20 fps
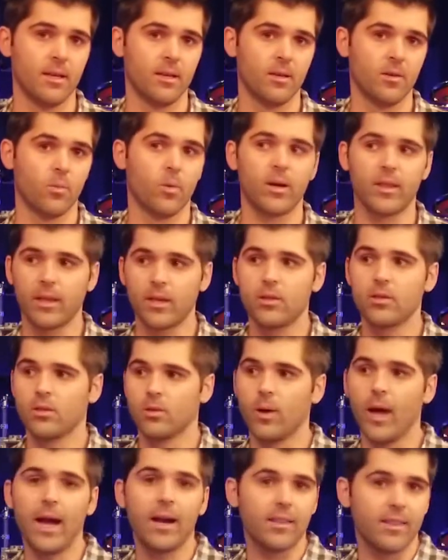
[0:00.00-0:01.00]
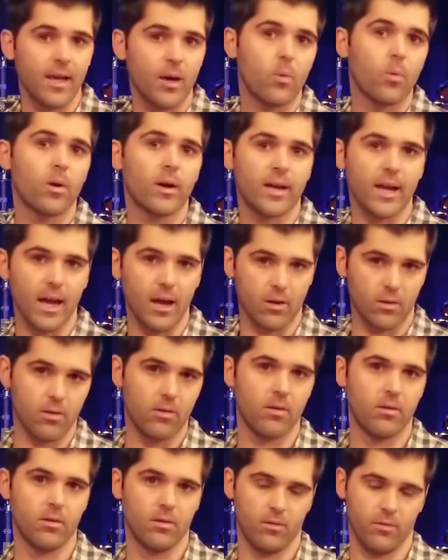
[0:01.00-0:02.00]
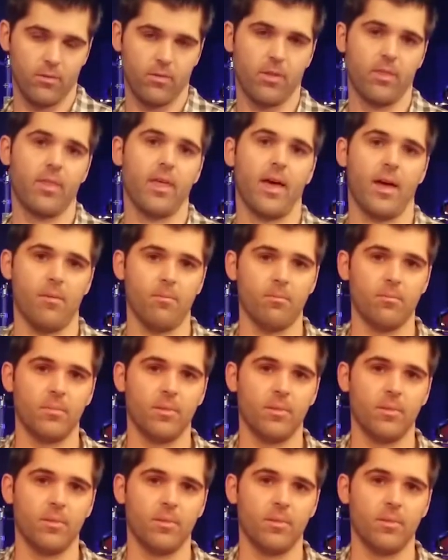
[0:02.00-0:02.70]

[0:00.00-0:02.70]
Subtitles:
What did they do? How did that work out for them?